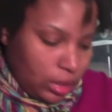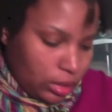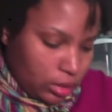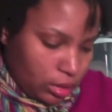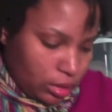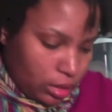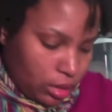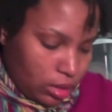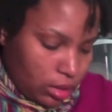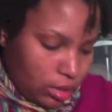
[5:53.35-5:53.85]

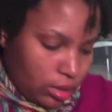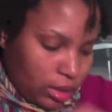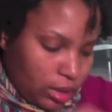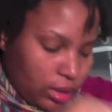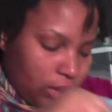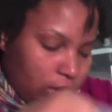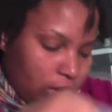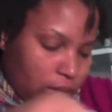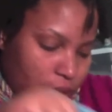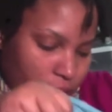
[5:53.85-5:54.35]
and
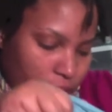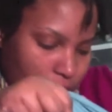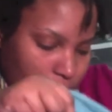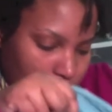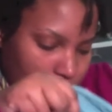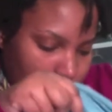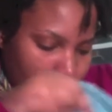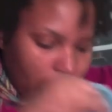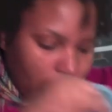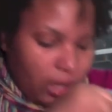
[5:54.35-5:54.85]
it's
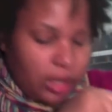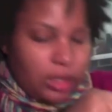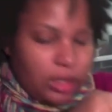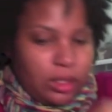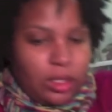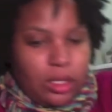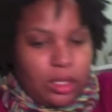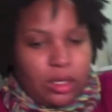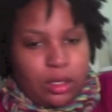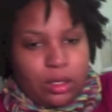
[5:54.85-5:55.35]
not in
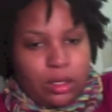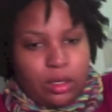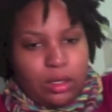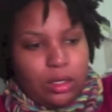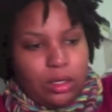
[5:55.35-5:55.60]
here.